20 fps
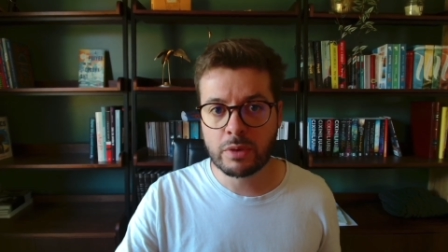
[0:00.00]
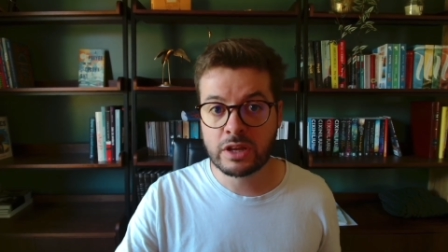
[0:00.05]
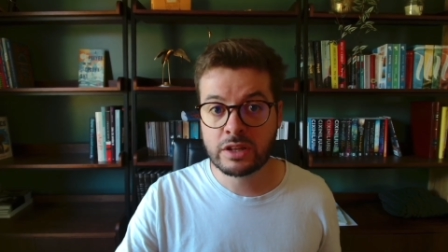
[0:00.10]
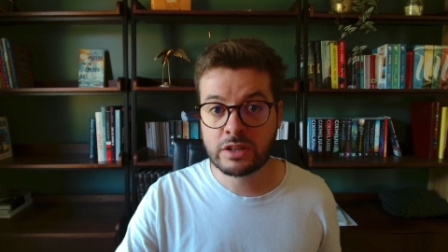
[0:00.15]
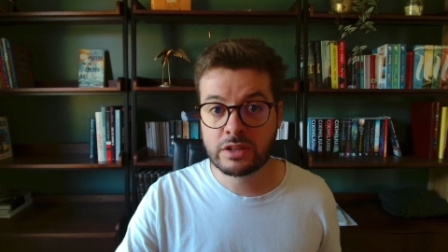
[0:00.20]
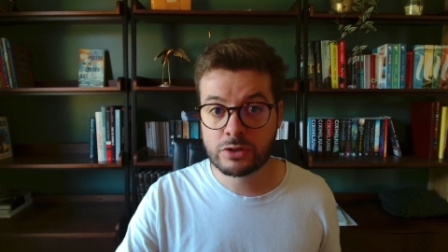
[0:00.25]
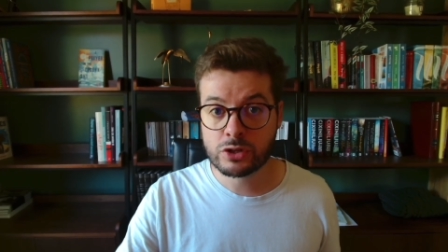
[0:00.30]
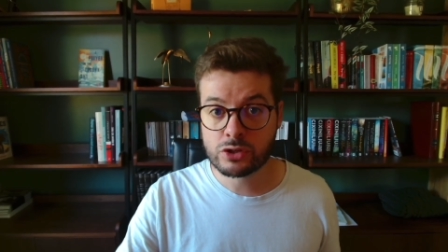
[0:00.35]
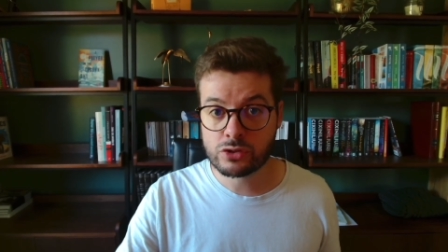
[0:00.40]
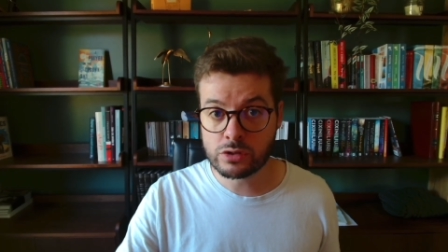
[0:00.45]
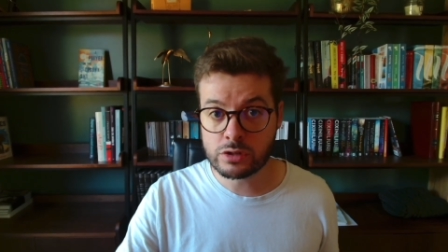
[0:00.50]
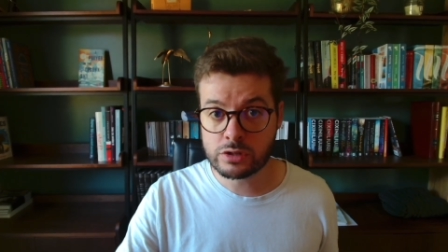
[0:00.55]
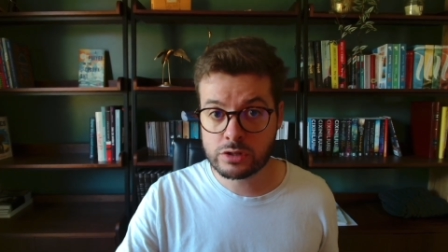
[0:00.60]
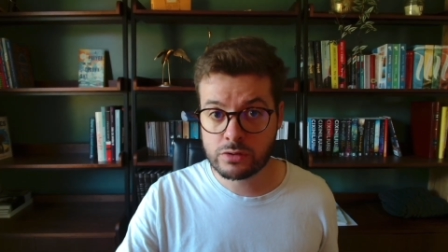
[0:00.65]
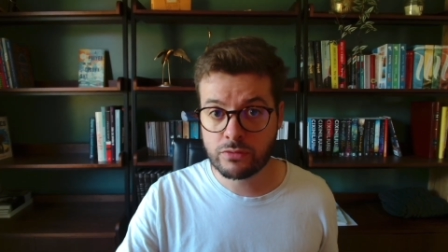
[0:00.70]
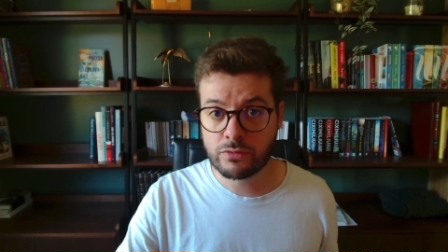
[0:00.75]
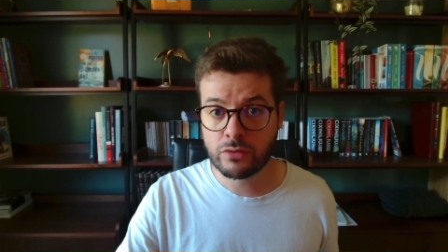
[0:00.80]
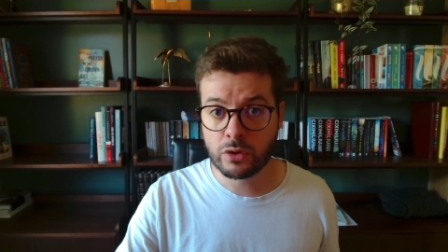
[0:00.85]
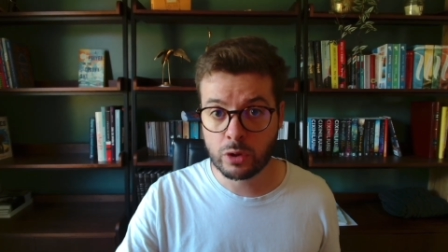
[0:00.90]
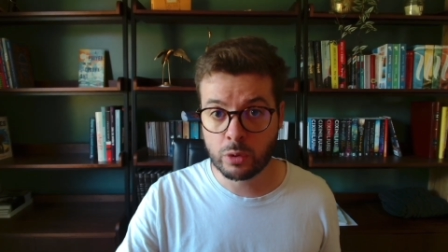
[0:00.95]
individuals
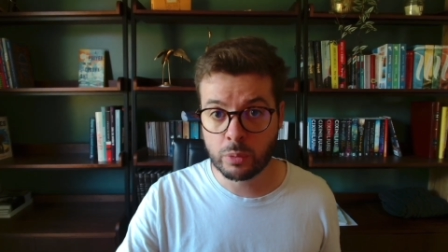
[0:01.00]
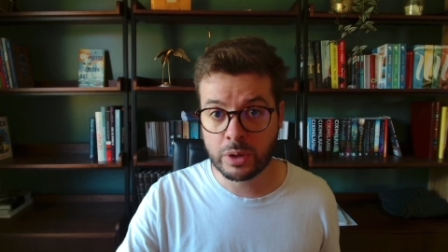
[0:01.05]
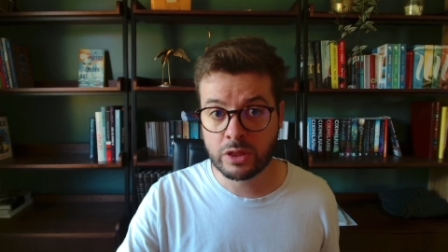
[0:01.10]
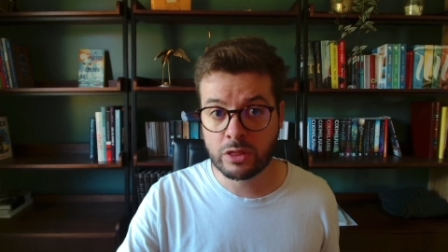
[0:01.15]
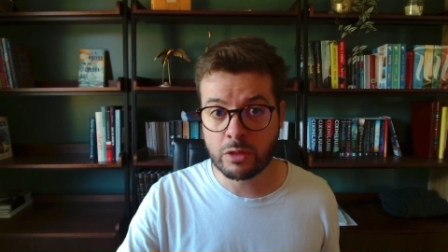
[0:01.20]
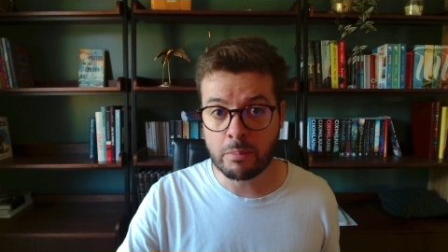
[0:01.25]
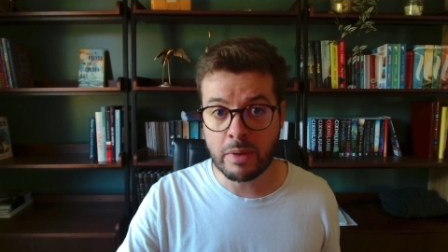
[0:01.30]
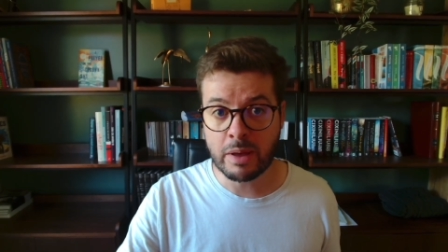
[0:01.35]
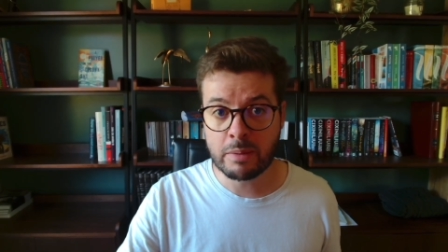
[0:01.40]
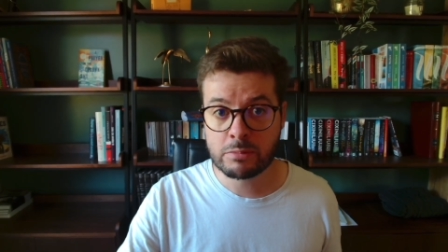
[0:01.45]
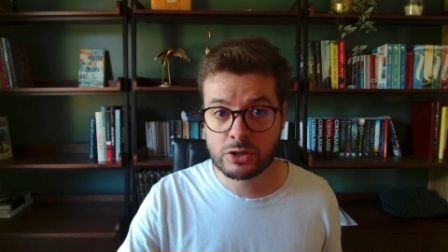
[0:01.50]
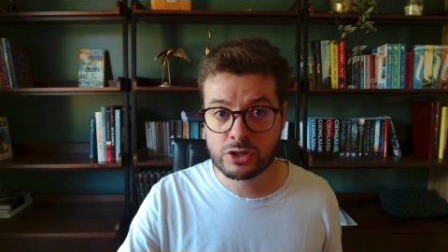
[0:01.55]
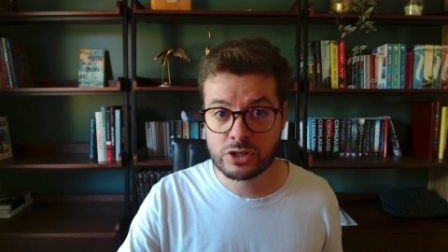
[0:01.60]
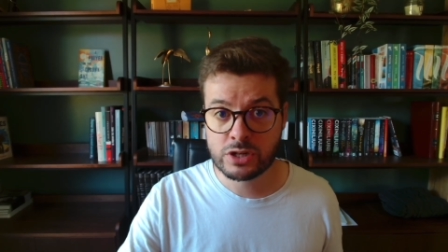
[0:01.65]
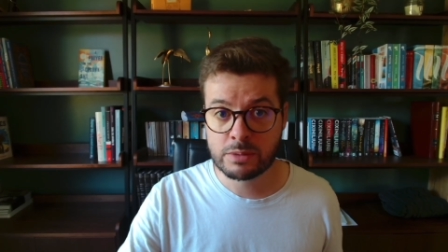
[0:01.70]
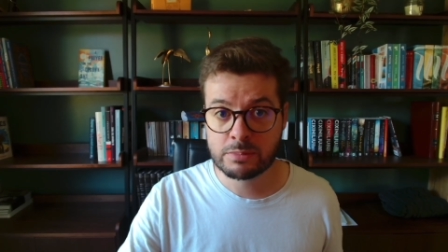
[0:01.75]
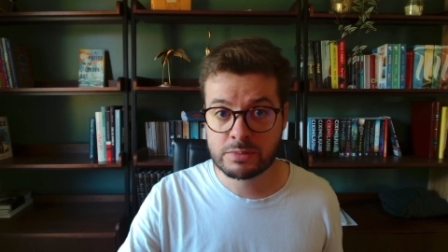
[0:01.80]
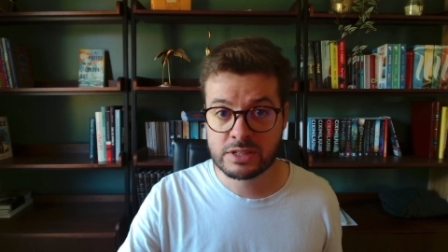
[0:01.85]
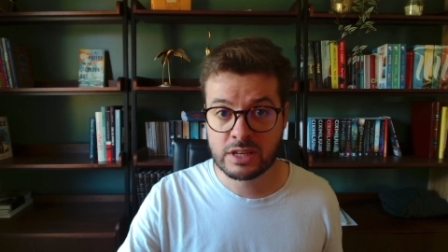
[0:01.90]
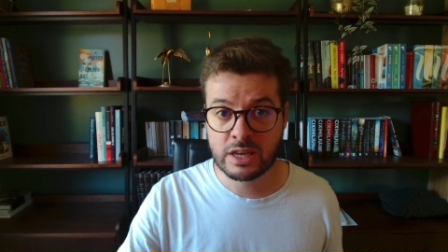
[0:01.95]
following the
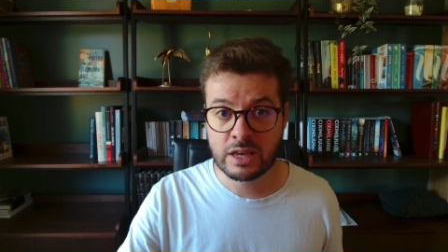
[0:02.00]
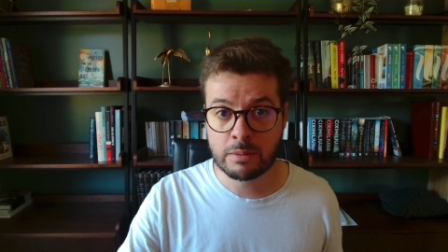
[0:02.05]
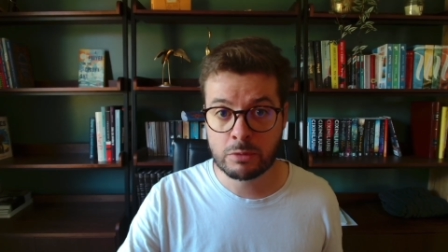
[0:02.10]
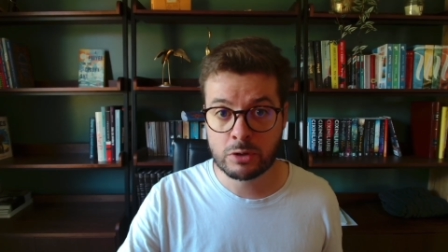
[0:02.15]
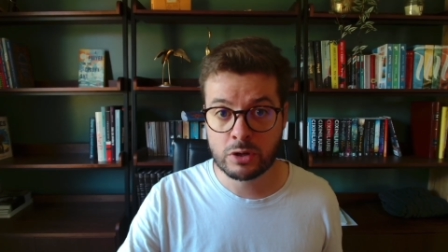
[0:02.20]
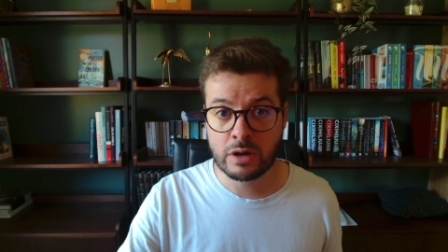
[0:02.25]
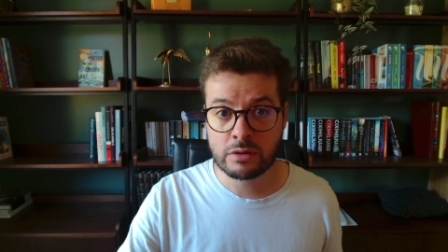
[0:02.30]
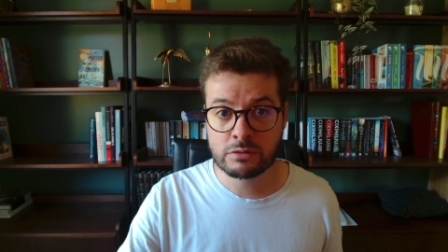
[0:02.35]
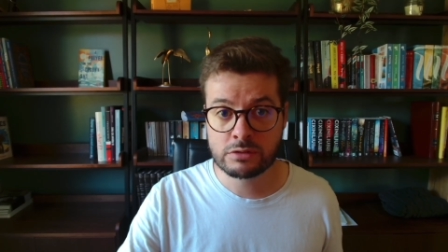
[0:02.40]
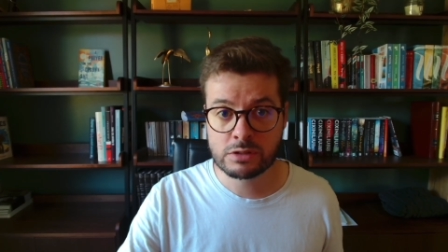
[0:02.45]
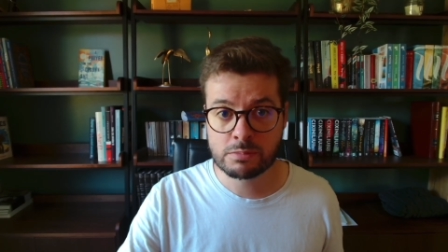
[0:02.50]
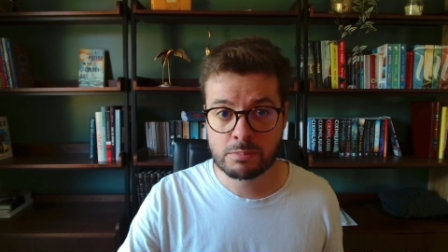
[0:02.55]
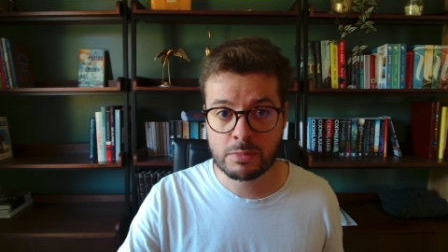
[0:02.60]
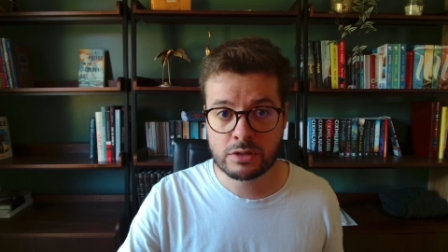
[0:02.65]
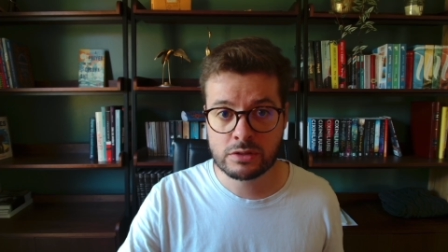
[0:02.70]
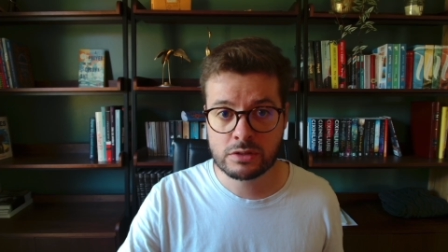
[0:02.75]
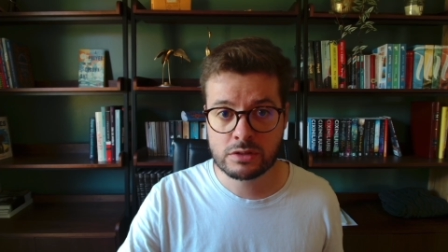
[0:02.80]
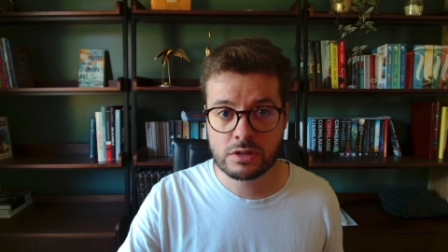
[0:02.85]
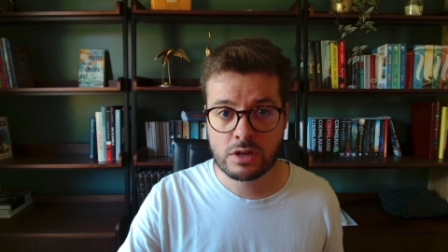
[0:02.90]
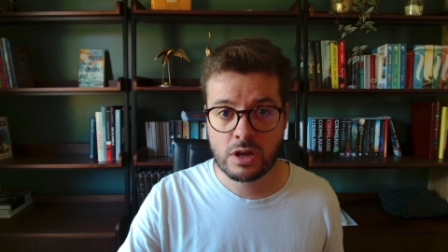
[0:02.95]
membership scheme
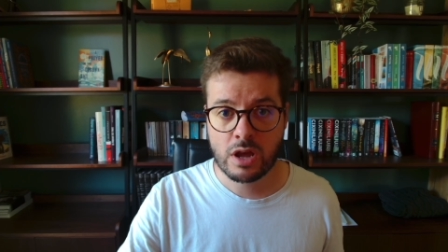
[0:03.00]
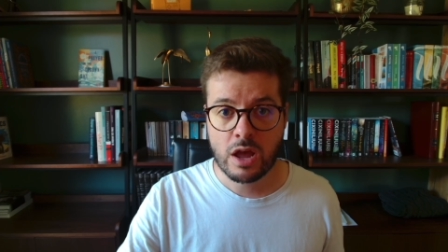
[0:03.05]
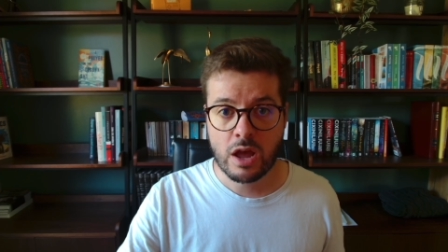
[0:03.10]
announcement.